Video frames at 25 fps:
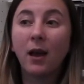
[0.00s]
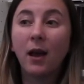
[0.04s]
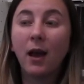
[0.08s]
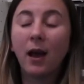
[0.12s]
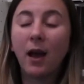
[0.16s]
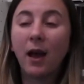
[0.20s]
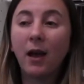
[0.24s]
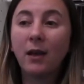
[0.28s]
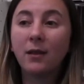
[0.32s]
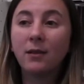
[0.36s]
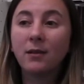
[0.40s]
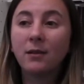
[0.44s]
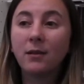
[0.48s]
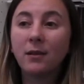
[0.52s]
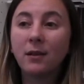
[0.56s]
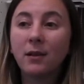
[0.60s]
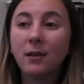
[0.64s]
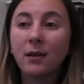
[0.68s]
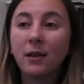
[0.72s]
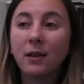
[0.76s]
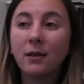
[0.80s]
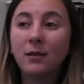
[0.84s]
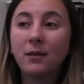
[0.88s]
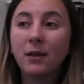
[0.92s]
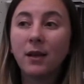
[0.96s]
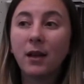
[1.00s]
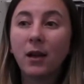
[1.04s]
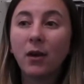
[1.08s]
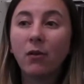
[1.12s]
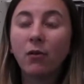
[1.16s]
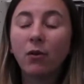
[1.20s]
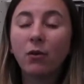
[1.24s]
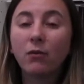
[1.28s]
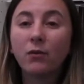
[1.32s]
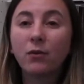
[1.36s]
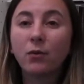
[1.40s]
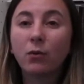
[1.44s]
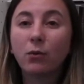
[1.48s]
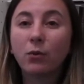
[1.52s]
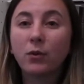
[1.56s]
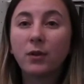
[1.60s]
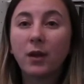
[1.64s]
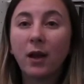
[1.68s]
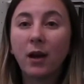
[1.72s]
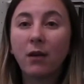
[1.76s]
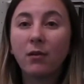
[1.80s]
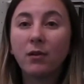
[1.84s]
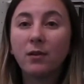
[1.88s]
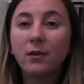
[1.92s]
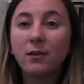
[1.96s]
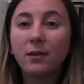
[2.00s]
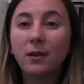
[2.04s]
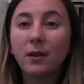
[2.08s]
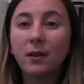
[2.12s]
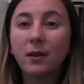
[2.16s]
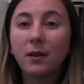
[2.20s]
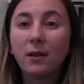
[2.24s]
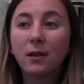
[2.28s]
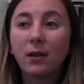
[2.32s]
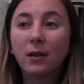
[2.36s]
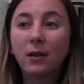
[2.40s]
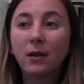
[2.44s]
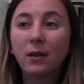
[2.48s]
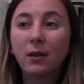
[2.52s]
And in the area of solidarity,